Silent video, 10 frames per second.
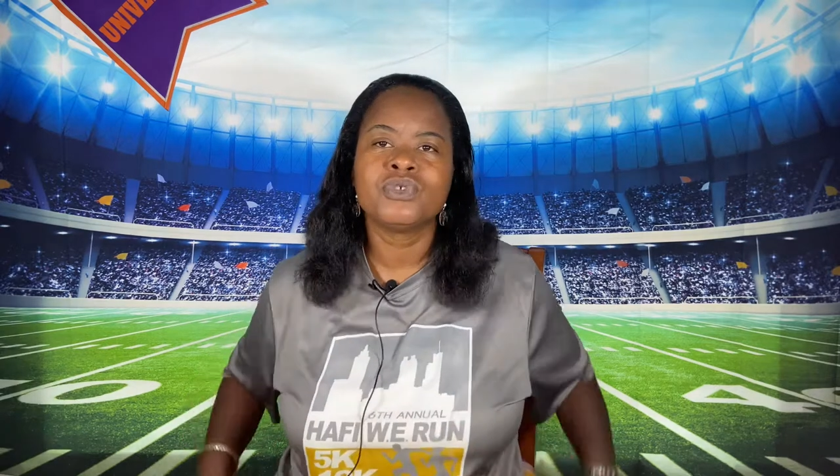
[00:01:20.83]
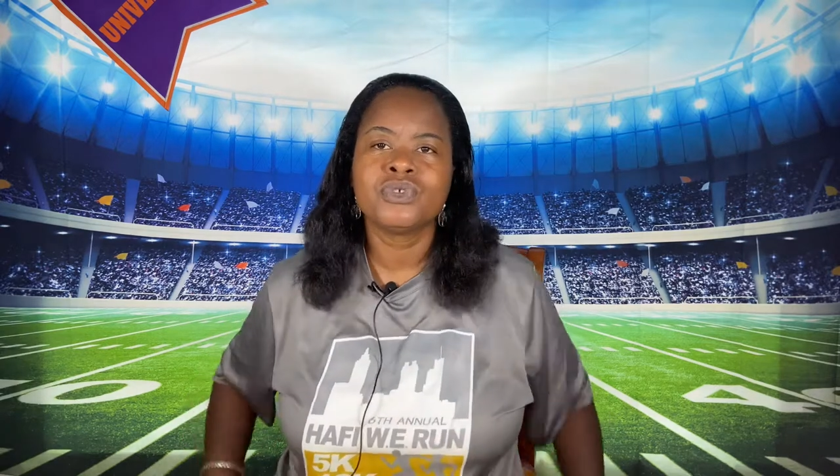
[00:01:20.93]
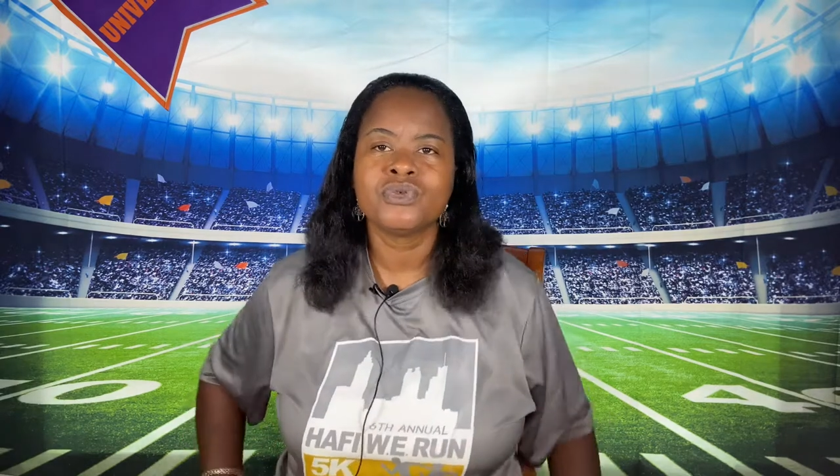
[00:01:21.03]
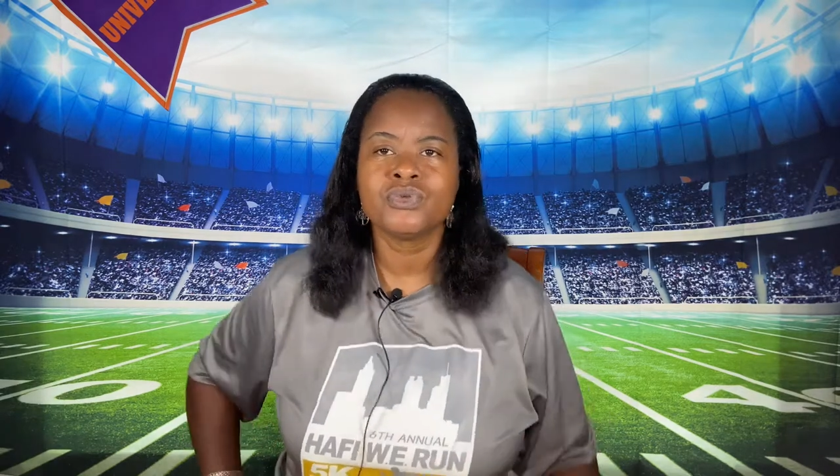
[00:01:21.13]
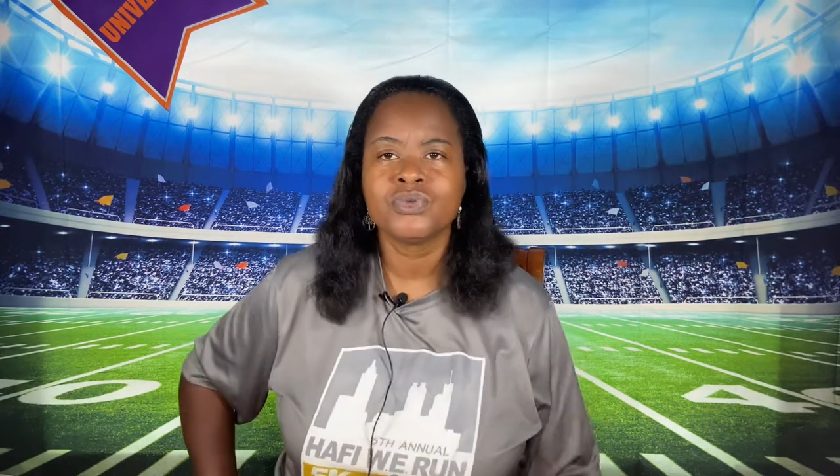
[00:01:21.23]

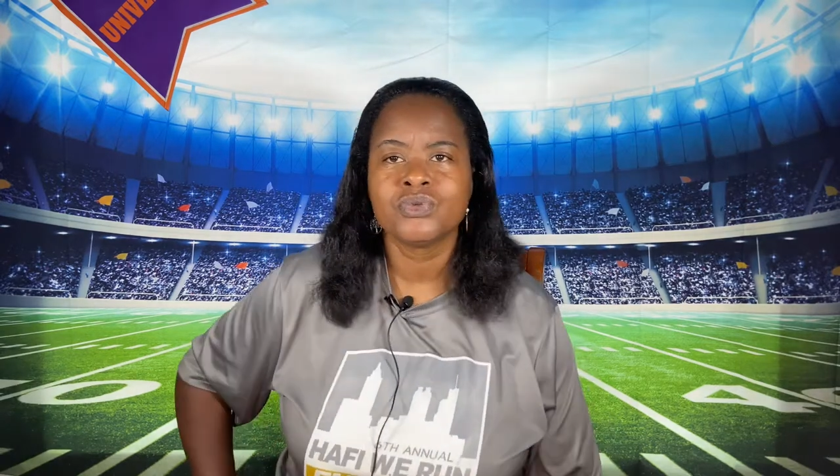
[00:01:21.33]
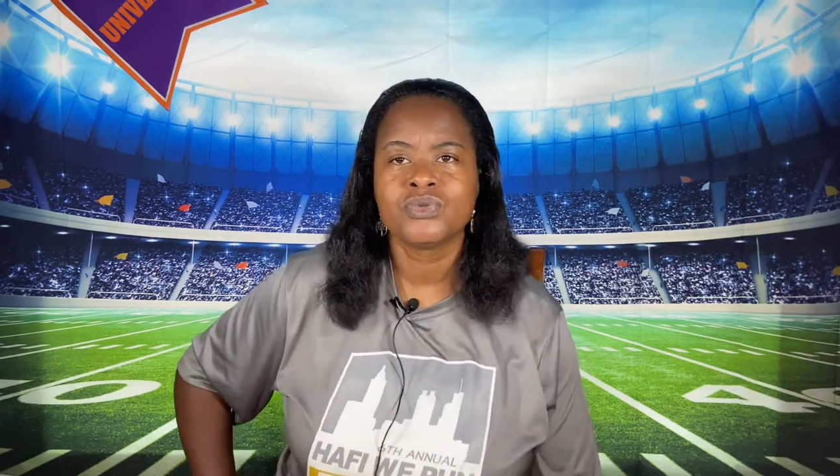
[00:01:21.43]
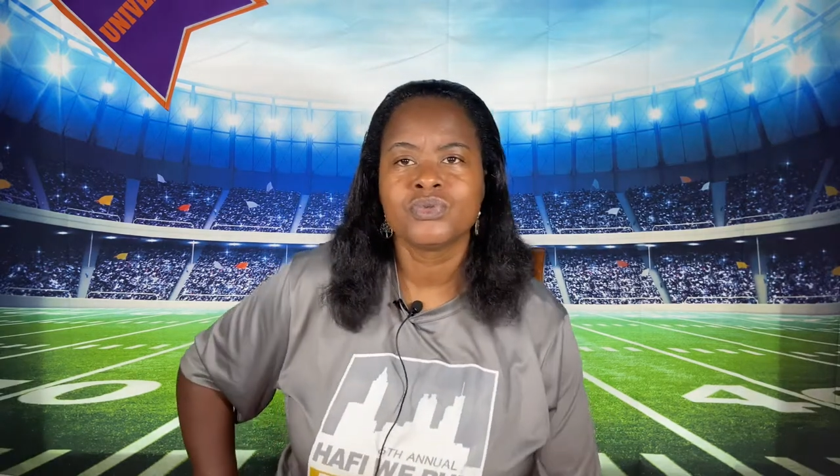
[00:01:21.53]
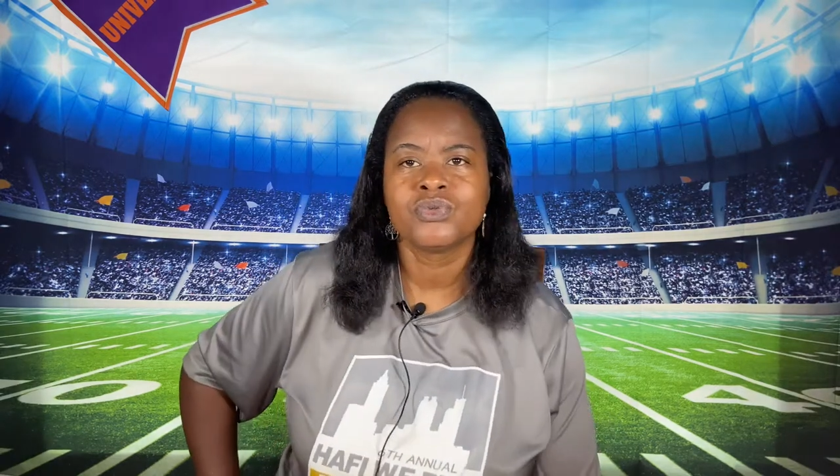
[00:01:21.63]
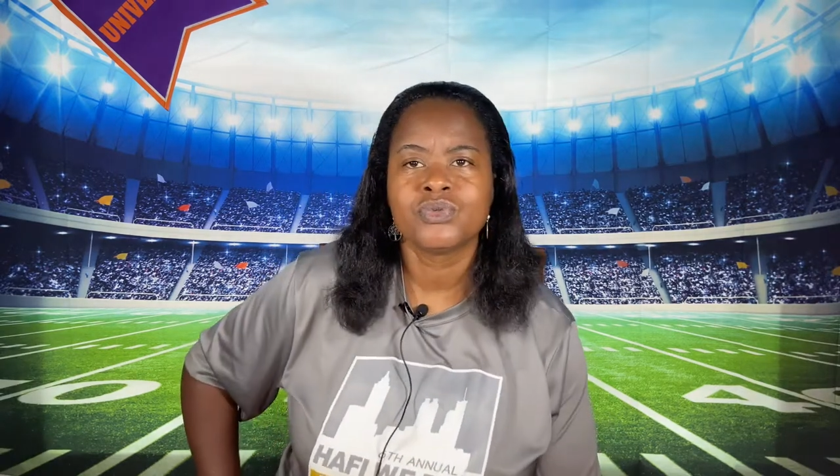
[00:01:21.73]
to
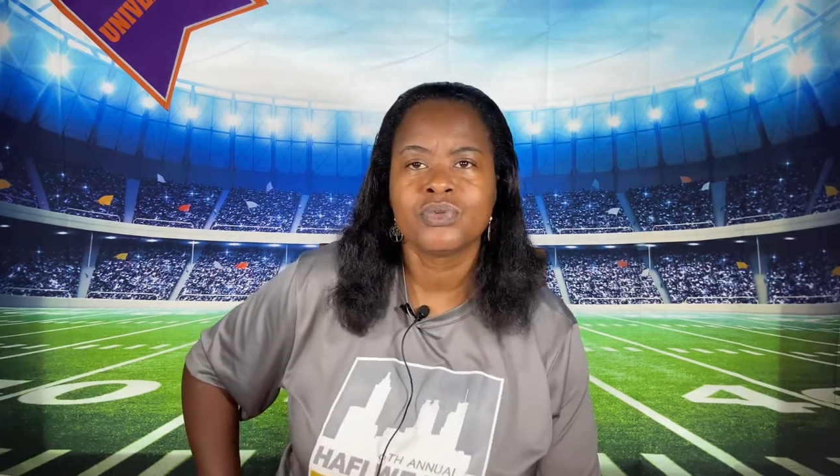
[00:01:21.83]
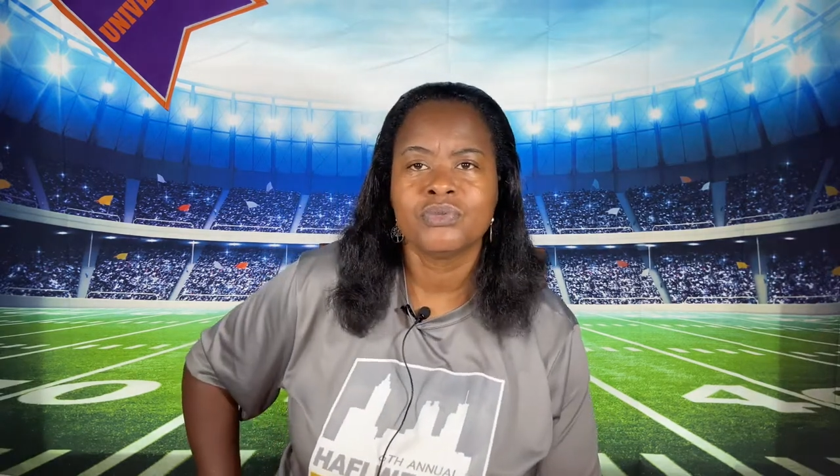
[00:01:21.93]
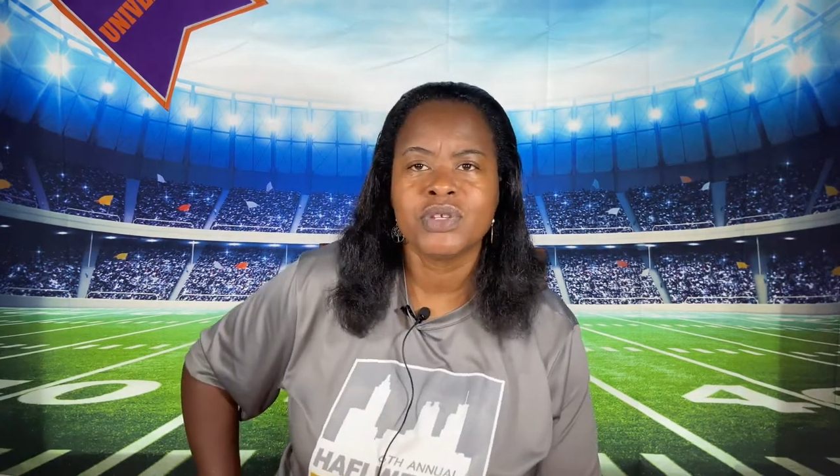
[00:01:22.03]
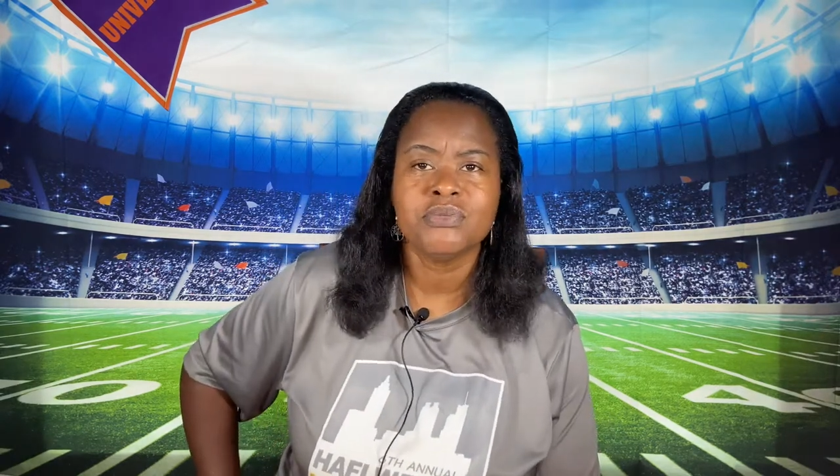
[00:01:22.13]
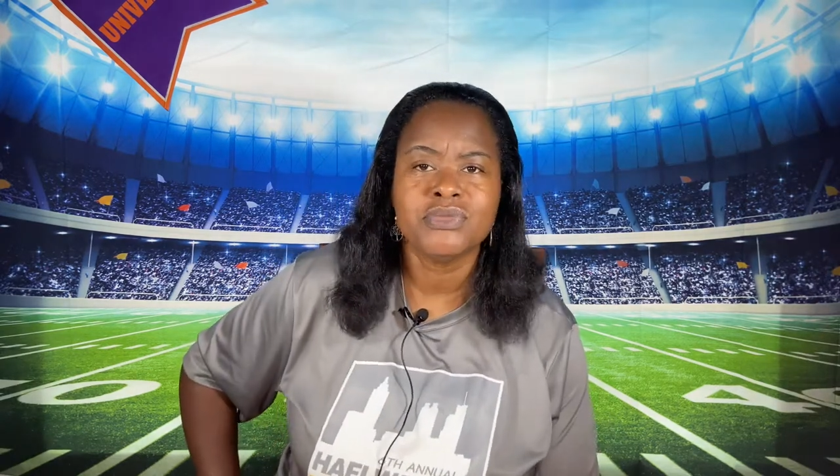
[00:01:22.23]

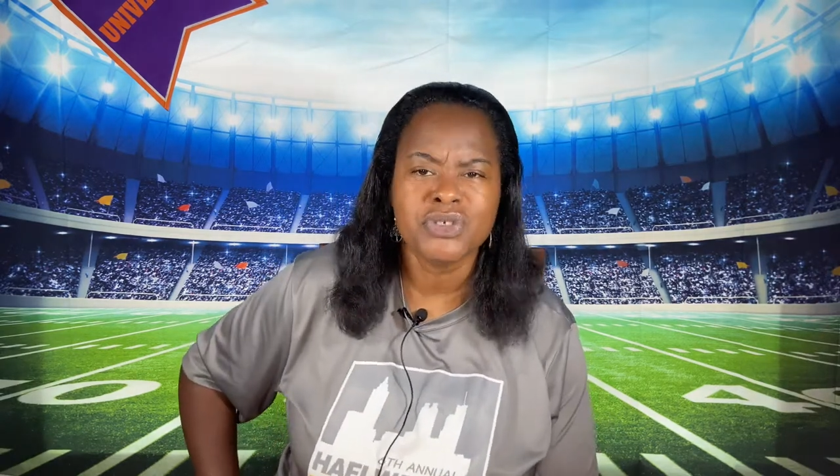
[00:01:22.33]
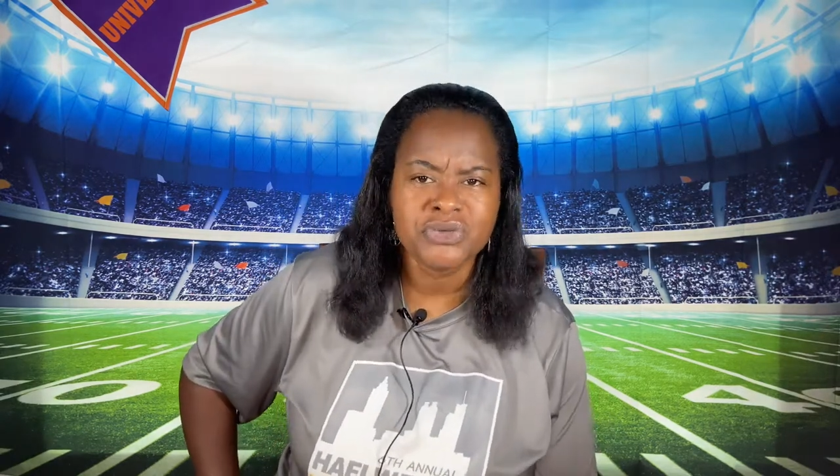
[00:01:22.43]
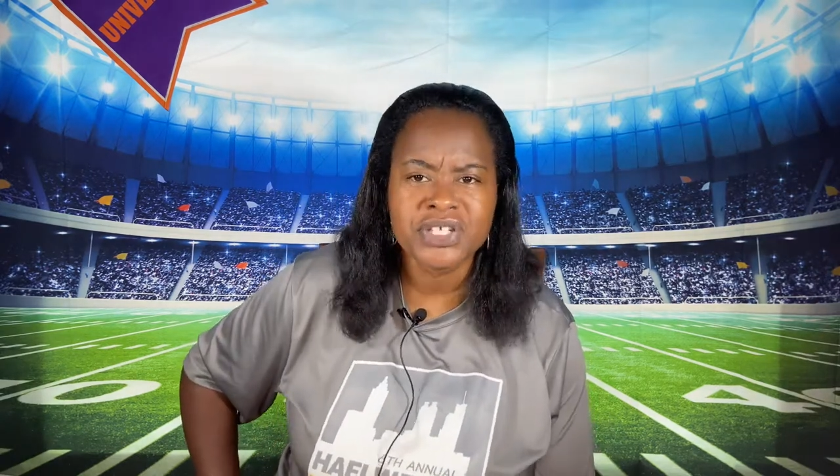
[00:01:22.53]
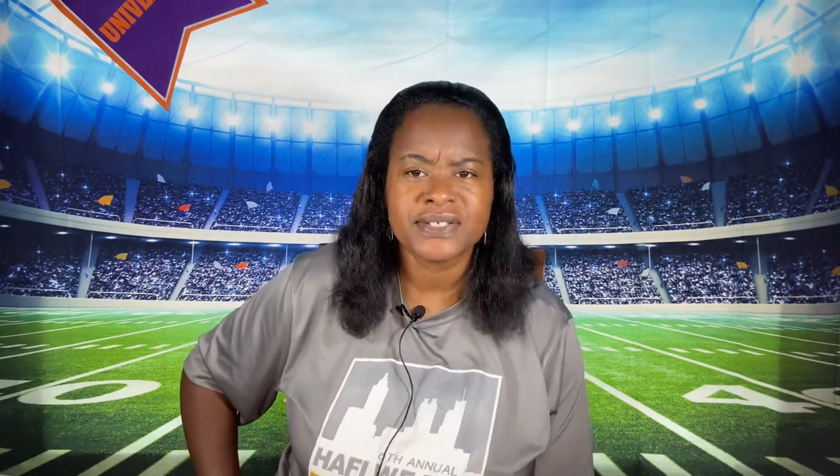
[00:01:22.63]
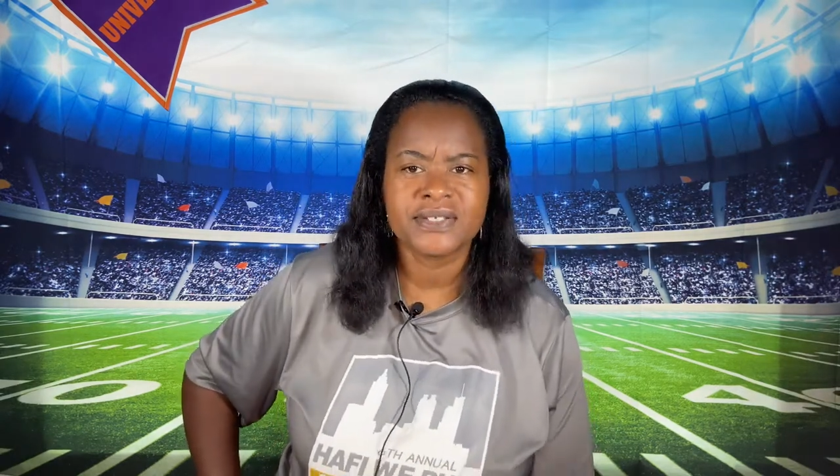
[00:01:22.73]
be
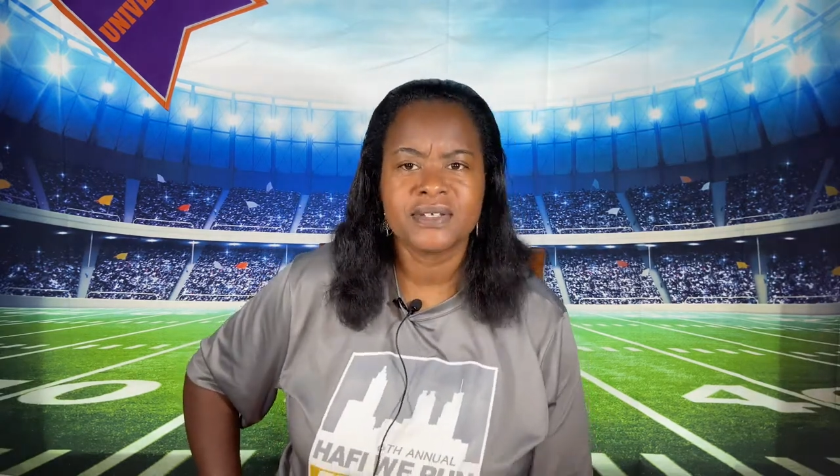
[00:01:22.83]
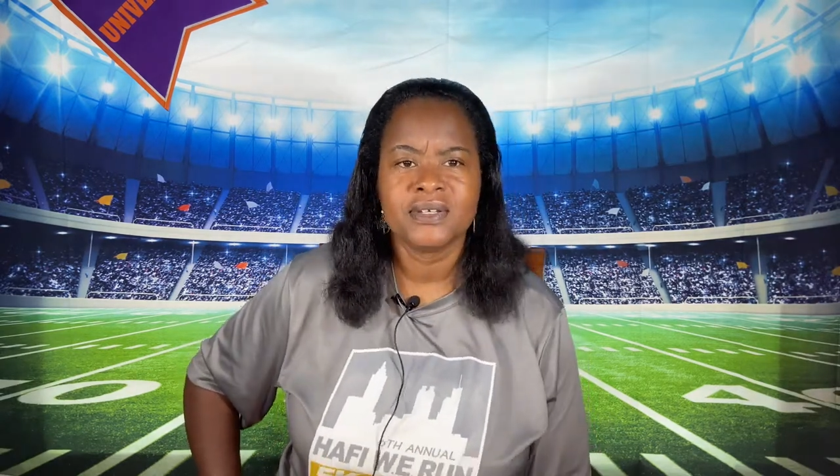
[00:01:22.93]
muted.